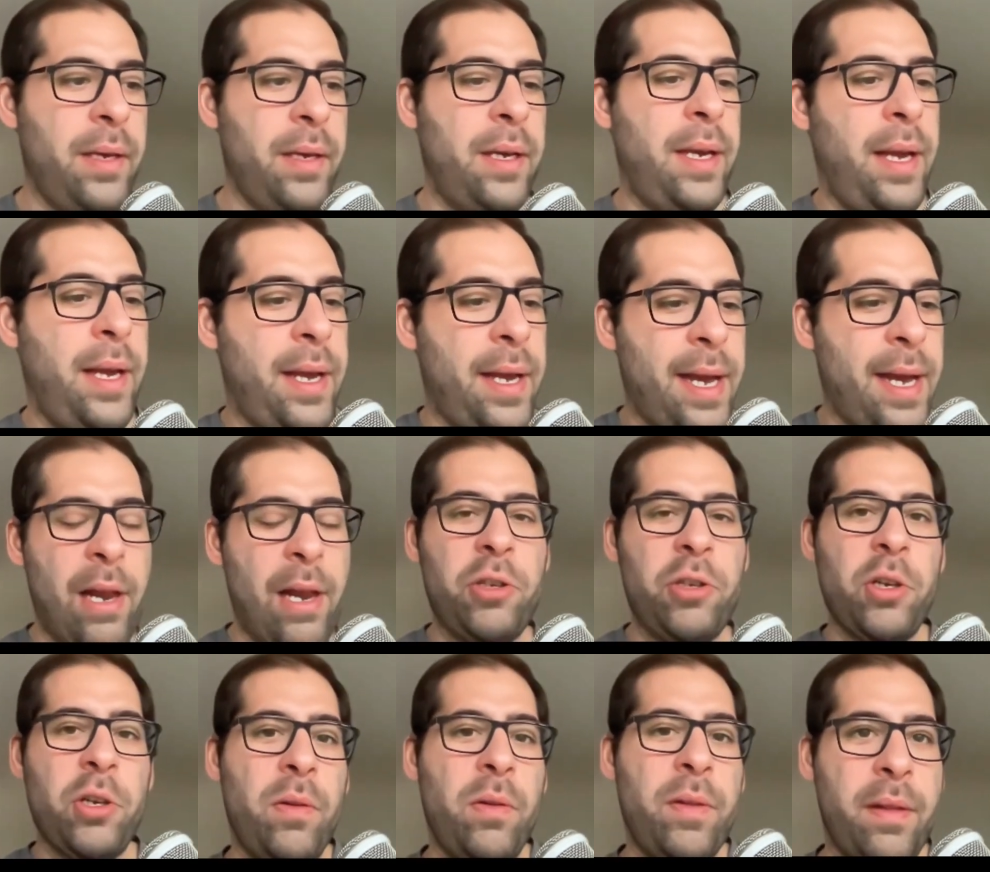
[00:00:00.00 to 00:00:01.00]
I
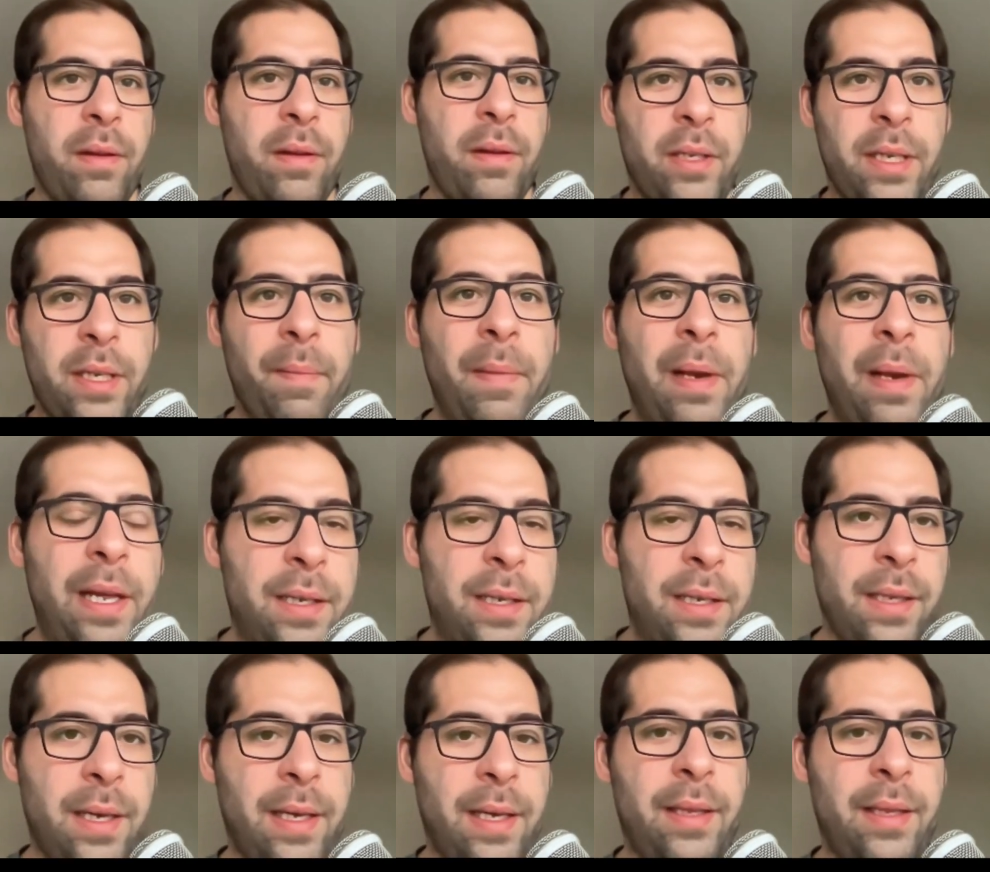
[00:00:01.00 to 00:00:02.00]
also know that there are some
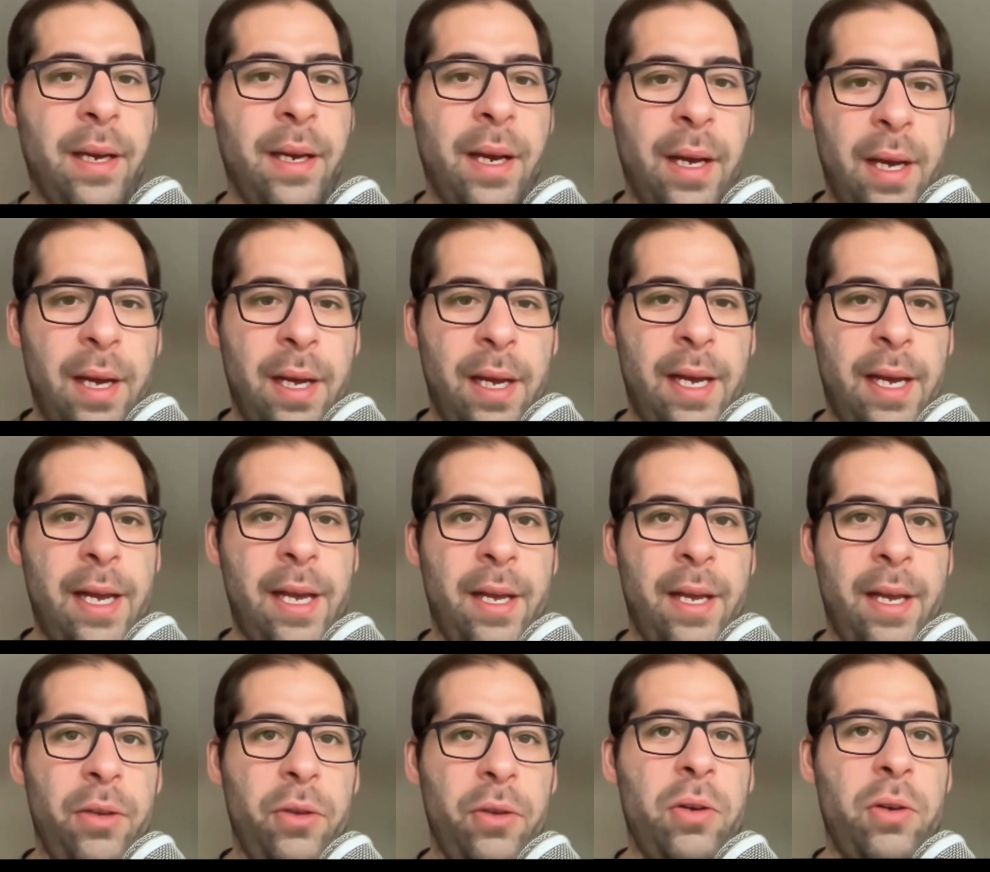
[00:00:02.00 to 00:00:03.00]
links that
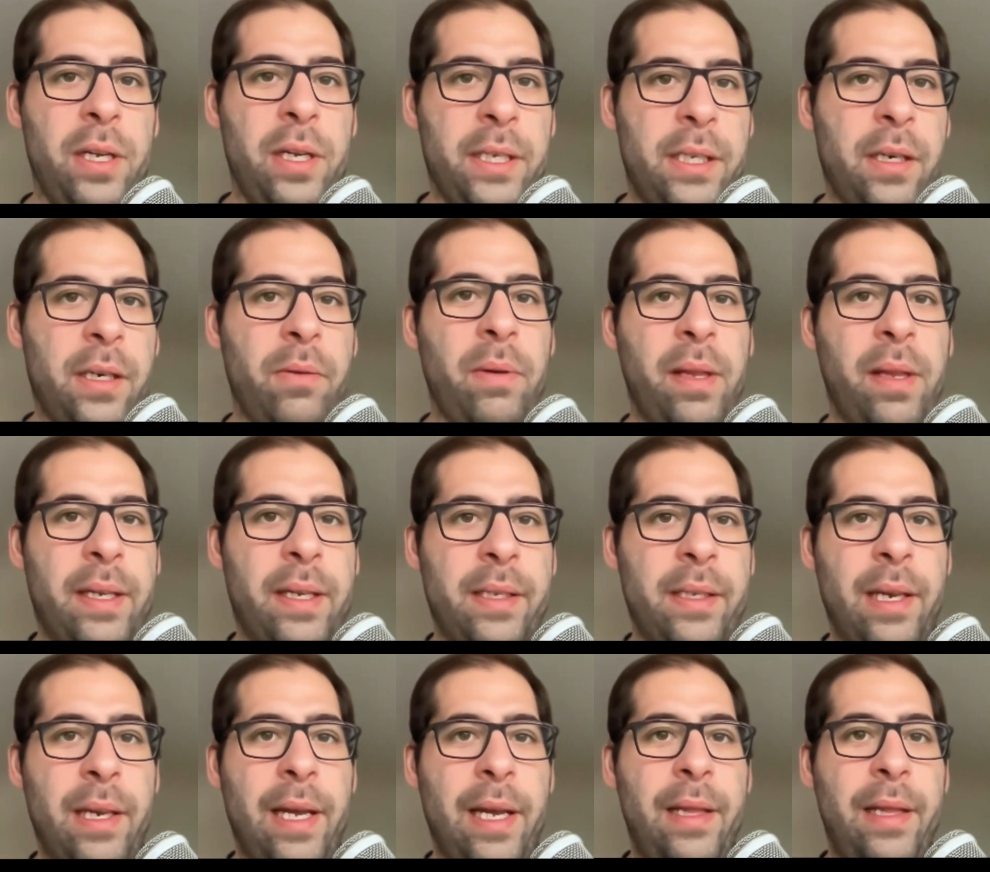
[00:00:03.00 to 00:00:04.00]
you're going to share with
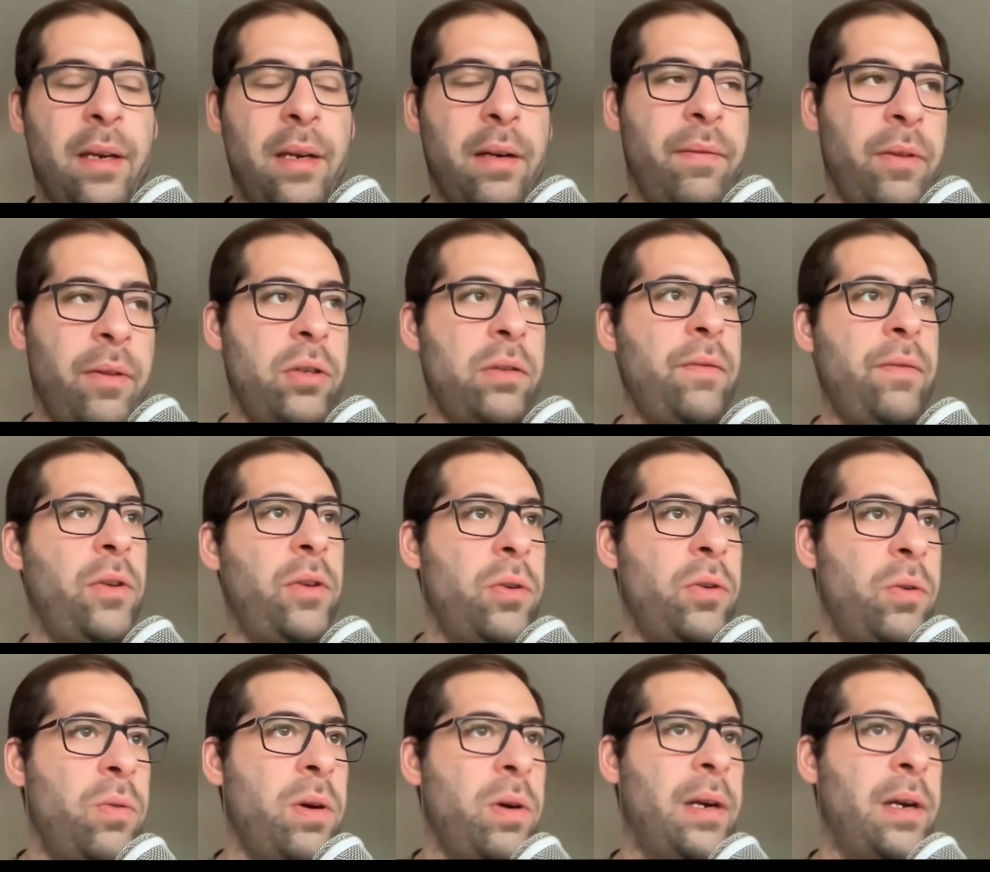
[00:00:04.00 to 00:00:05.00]
us later. For those of
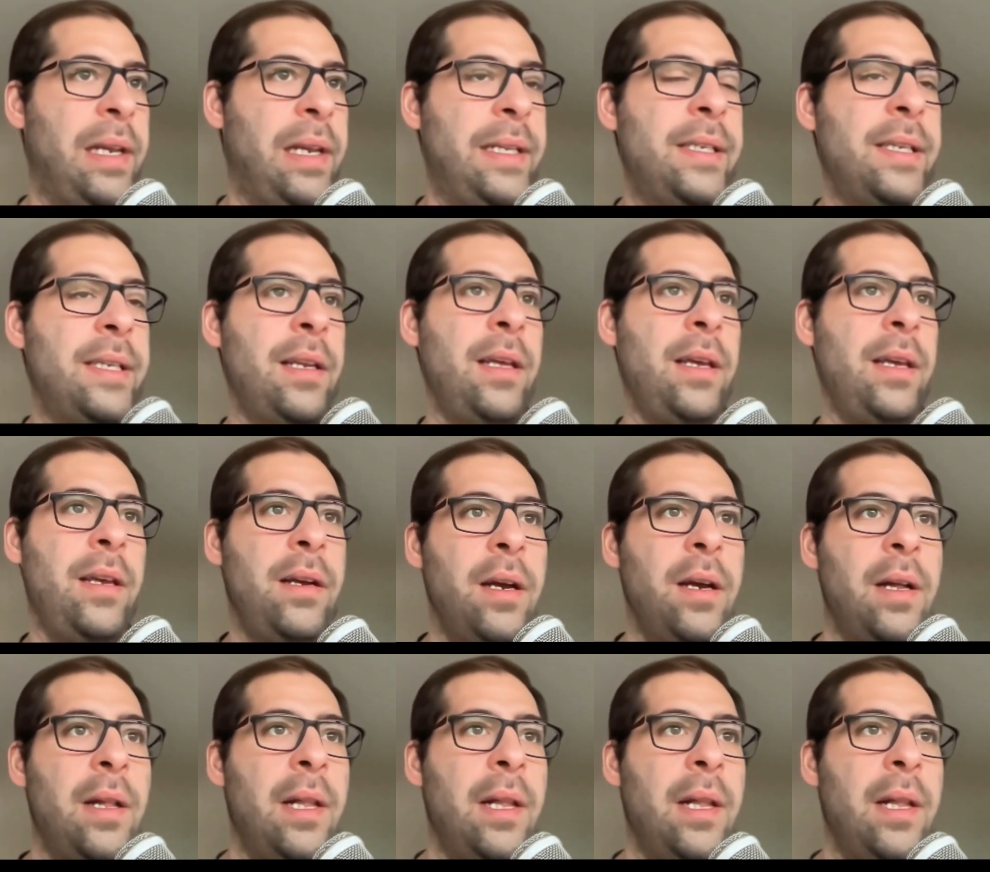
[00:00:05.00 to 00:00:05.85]
you who are listening